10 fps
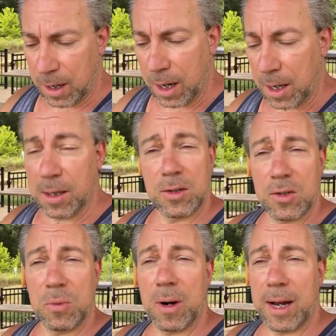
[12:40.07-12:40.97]
and this
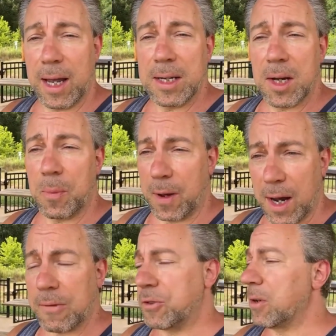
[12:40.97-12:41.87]
is where I end up
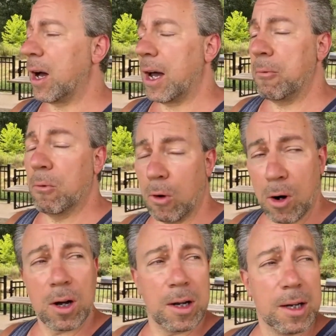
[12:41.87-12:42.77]
after I
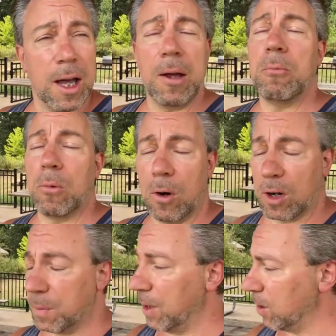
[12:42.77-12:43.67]
walk,
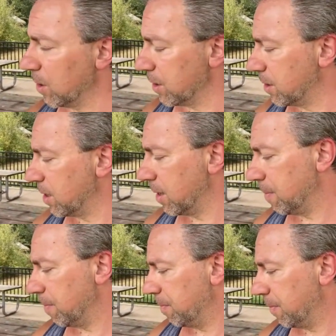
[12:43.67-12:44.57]
because
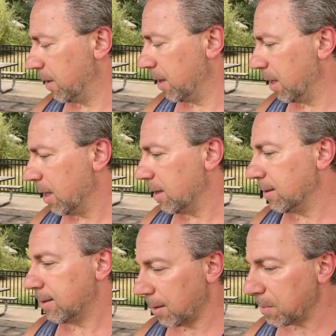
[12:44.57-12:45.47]

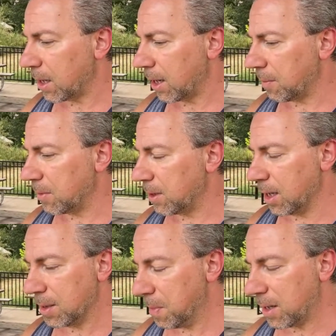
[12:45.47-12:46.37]
sometimes
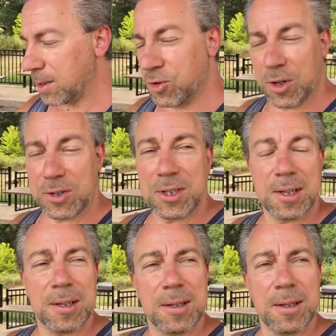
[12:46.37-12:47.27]
it's best just
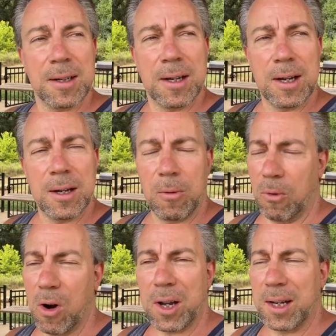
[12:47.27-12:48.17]
to
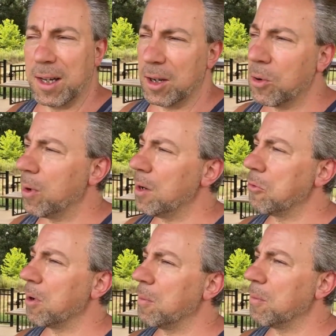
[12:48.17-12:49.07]
walk and get away
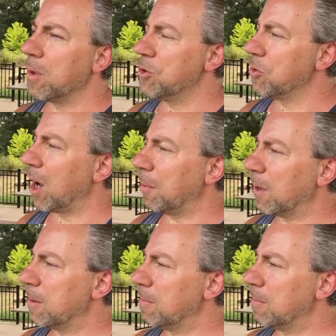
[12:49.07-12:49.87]
from the drama.